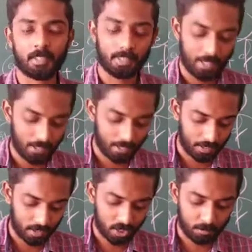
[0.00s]
There
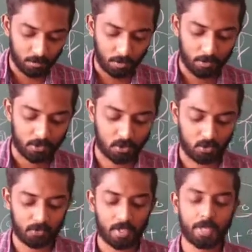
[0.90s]
are preposition
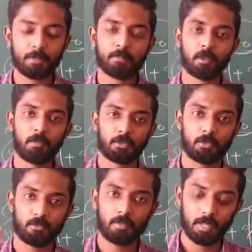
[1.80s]
of time,
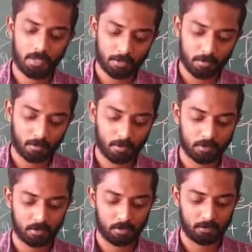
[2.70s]
preposition of place,
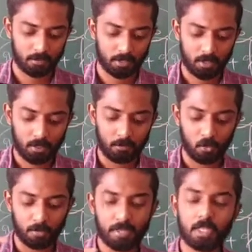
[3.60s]
preposition of
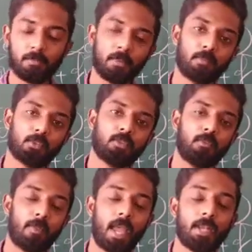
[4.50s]
moment, preposition
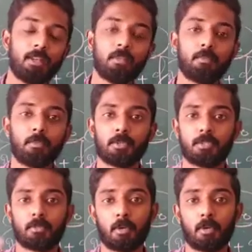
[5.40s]
of manner,
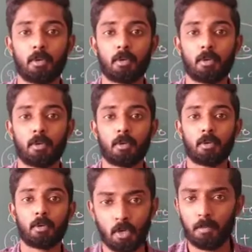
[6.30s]
preposition of
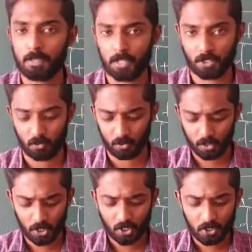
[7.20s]
purpose and so on.
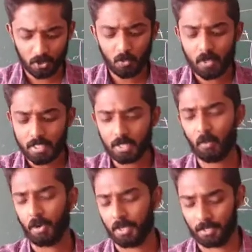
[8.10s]
So we will see
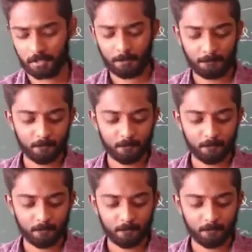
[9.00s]
what it is.